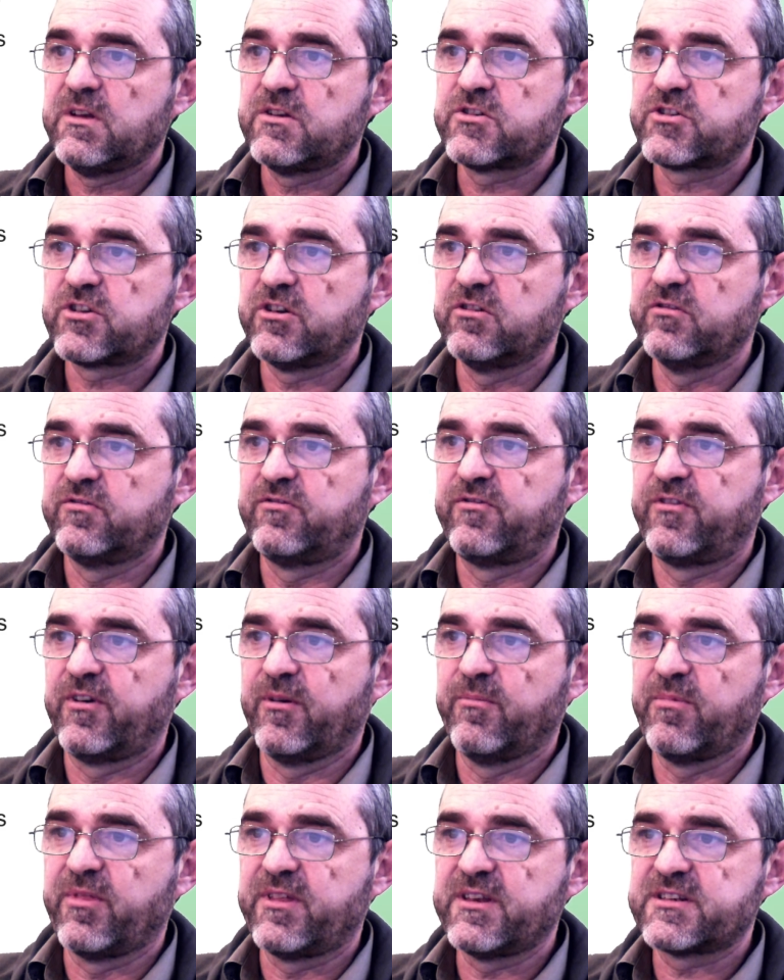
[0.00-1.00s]
So
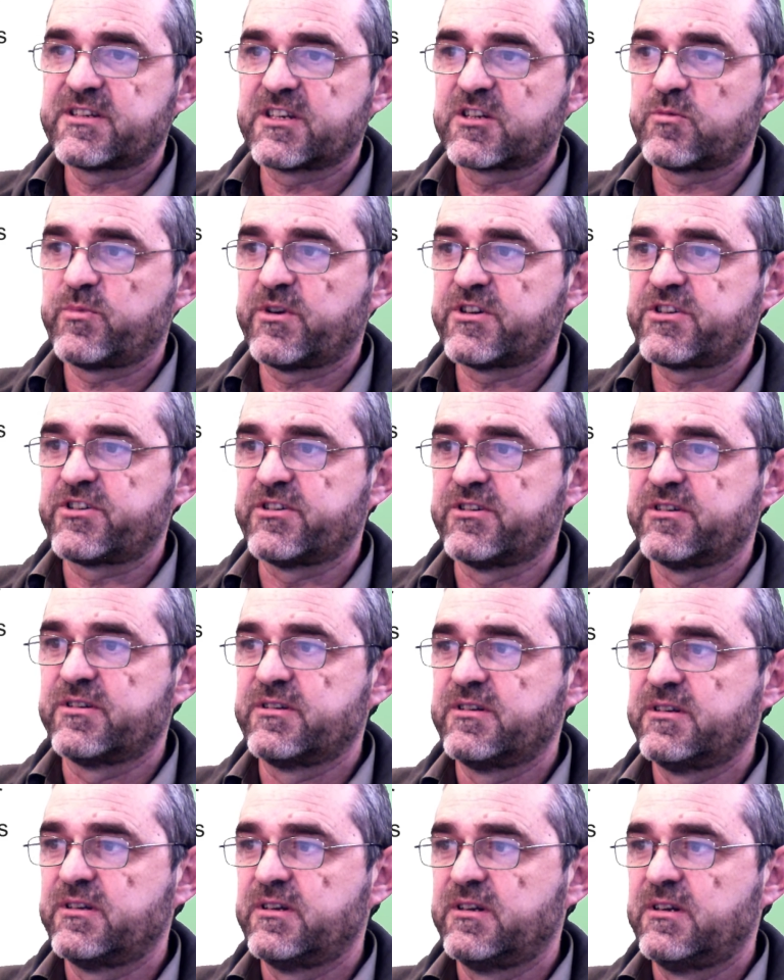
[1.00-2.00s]
from this expression
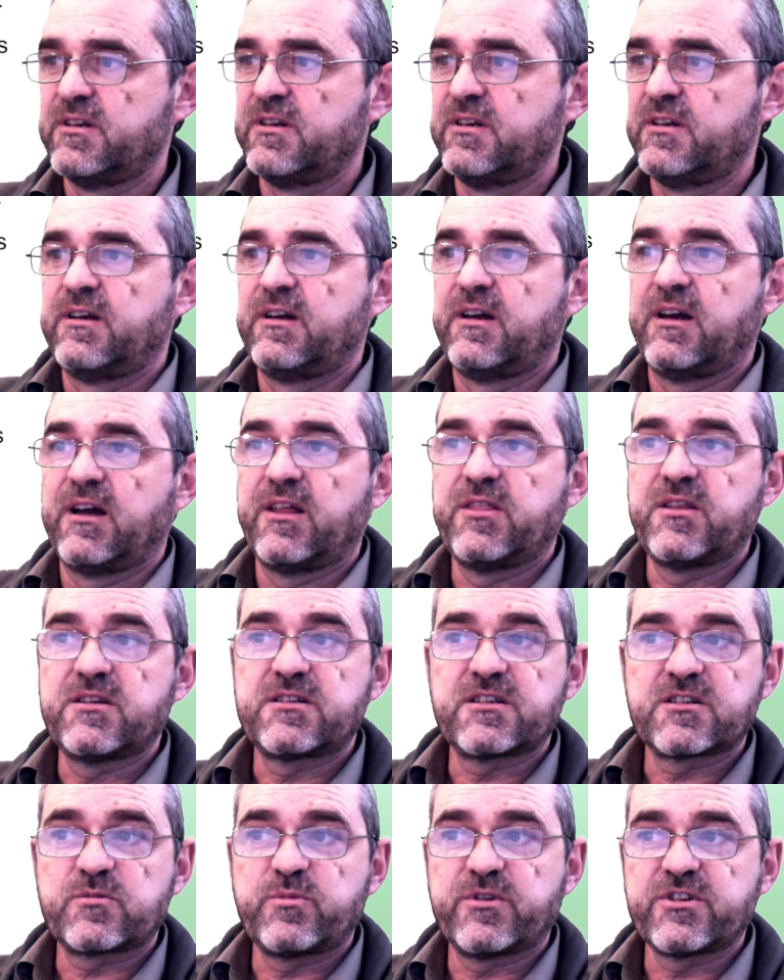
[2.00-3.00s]
and
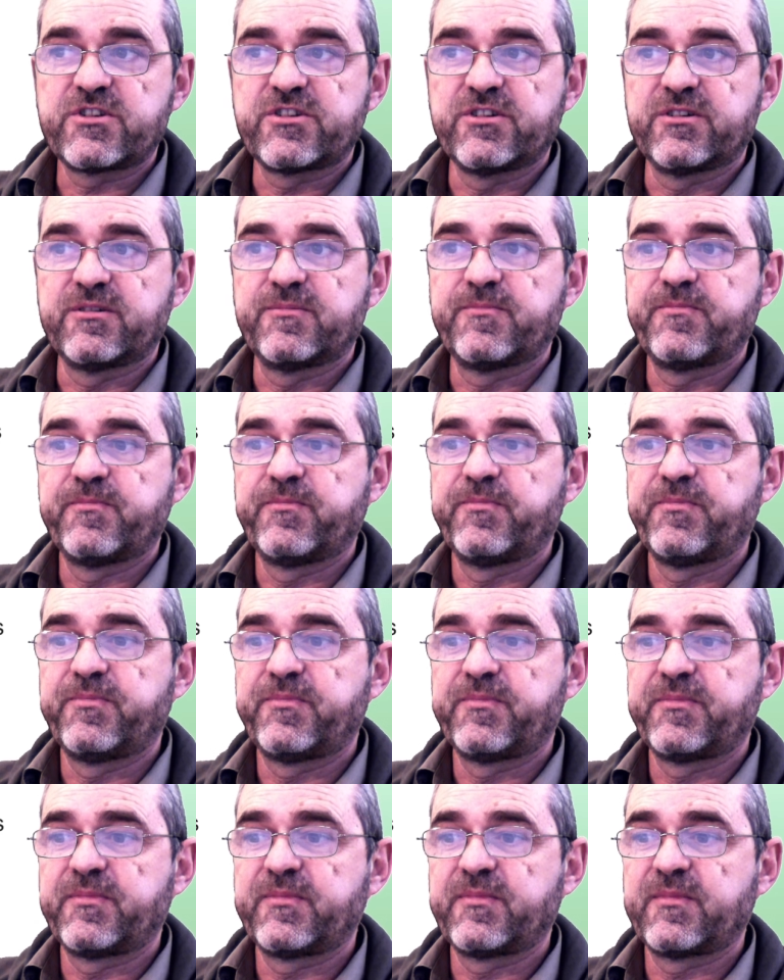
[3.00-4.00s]
this expression
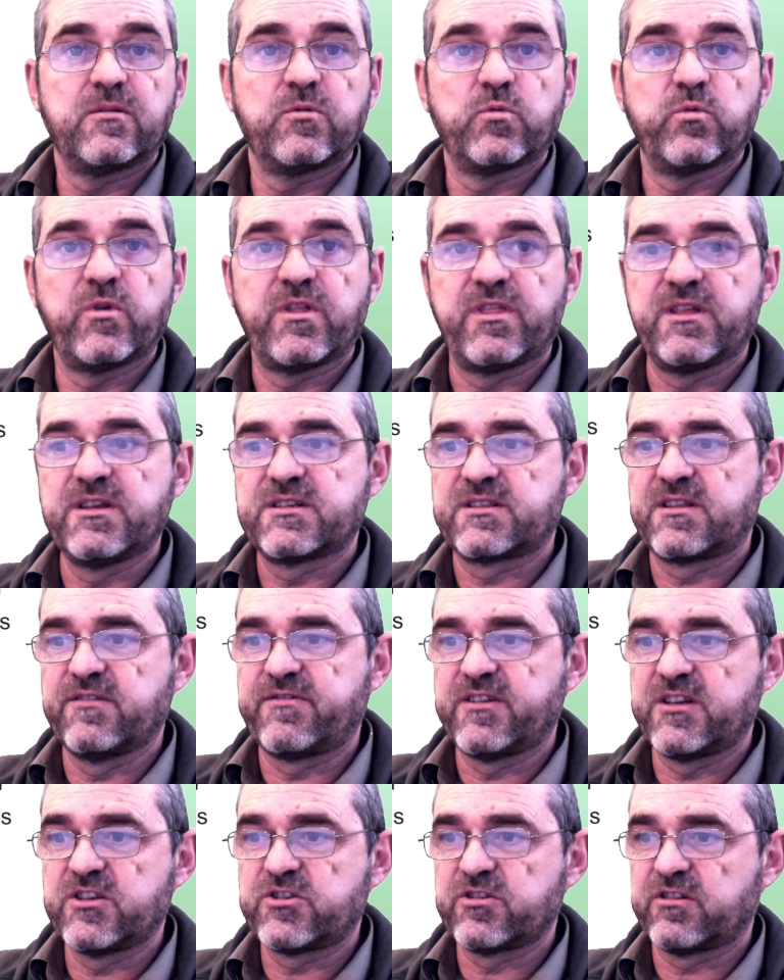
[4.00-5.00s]
with this
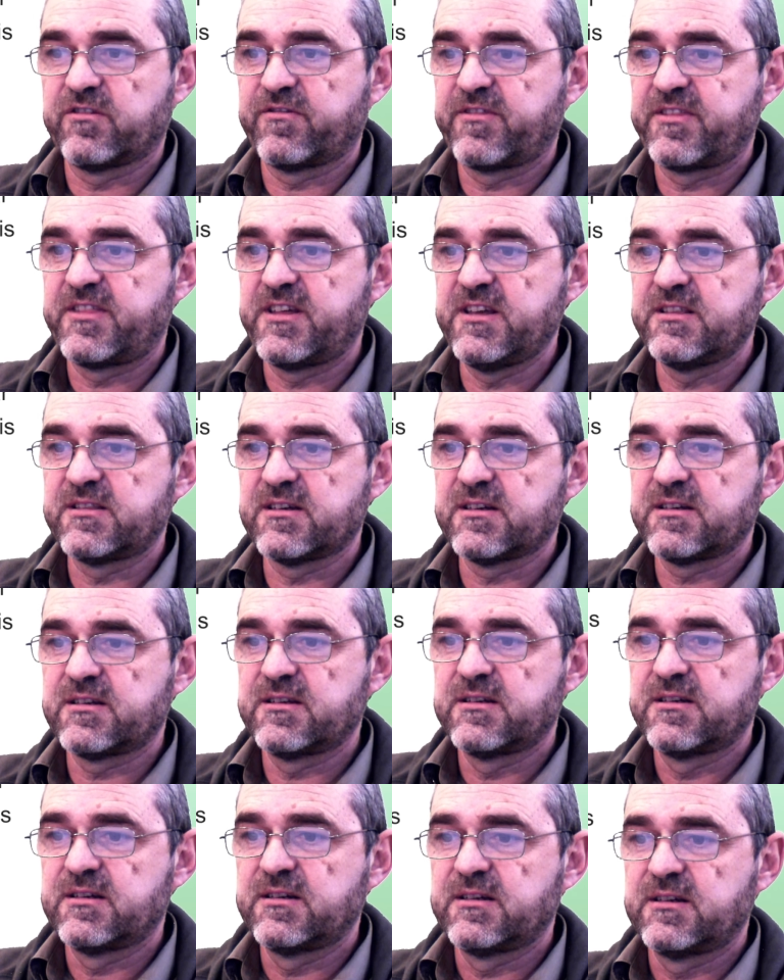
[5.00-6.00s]
definition of theta,